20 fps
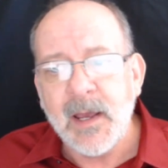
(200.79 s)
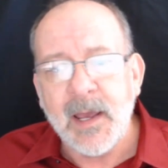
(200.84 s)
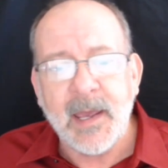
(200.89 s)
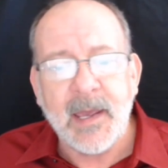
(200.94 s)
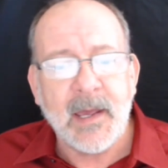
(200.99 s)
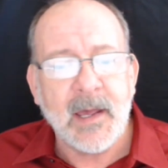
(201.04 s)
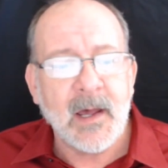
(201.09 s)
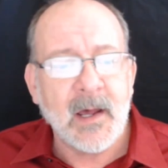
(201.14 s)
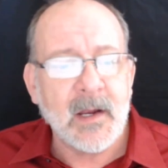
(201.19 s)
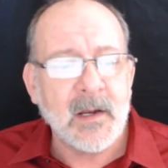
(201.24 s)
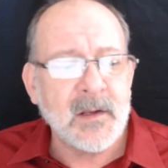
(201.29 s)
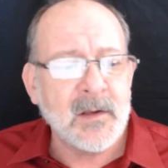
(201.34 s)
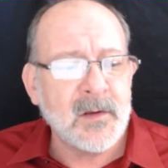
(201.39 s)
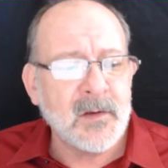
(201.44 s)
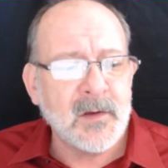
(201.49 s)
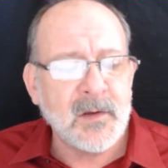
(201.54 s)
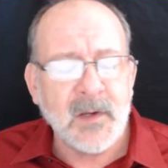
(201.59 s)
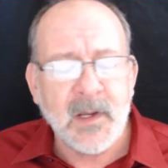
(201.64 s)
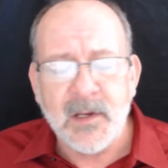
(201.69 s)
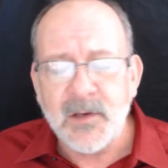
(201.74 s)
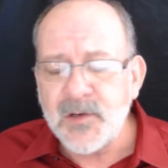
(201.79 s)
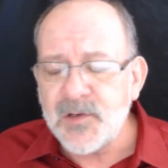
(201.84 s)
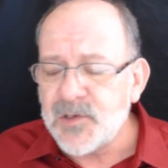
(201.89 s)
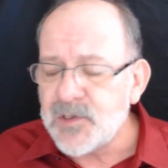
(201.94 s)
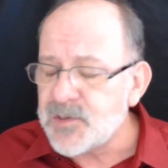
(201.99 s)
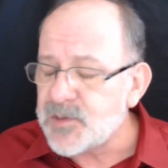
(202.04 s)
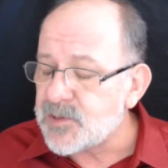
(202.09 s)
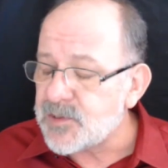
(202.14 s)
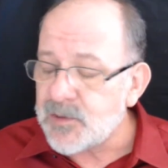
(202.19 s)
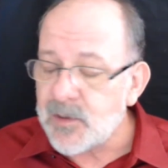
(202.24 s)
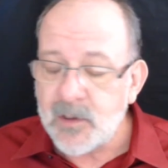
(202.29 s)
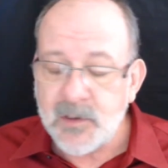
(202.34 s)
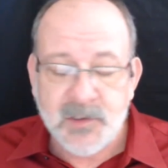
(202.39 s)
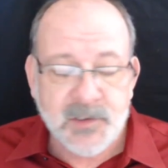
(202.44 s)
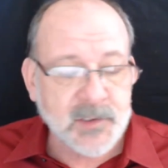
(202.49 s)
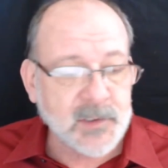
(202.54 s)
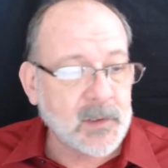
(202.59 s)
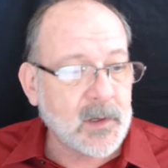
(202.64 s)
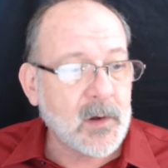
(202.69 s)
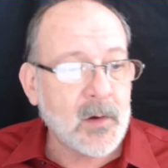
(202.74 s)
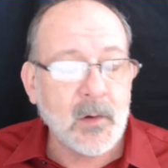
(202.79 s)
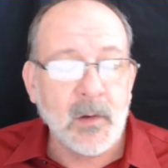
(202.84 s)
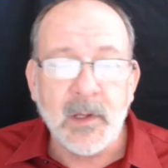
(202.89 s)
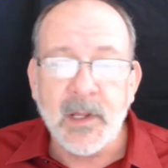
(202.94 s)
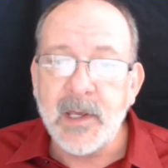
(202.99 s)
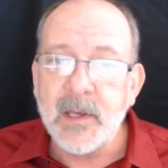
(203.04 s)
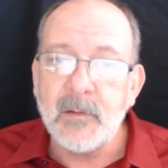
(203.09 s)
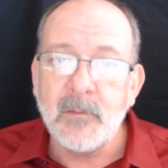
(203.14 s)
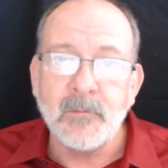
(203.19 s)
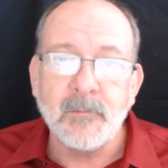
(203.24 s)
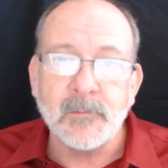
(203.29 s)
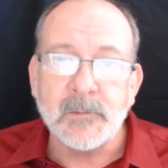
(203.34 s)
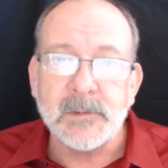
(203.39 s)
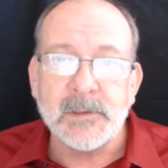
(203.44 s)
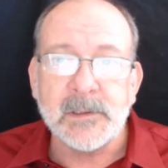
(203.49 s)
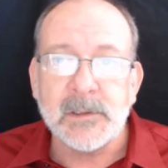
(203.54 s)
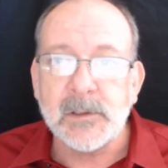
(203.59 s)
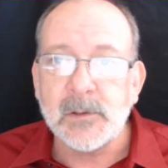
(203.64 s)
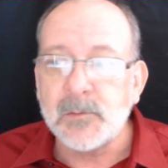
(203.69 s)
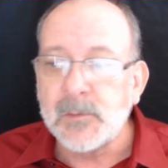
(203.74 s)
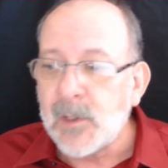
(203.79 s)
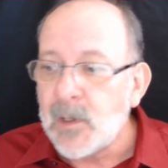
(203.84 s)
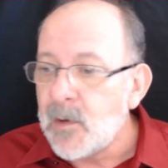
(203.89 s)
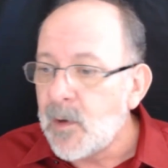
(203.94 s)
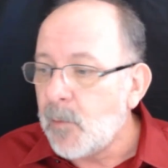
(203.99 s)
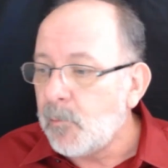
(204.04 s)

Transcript: and you just start slowly, you know,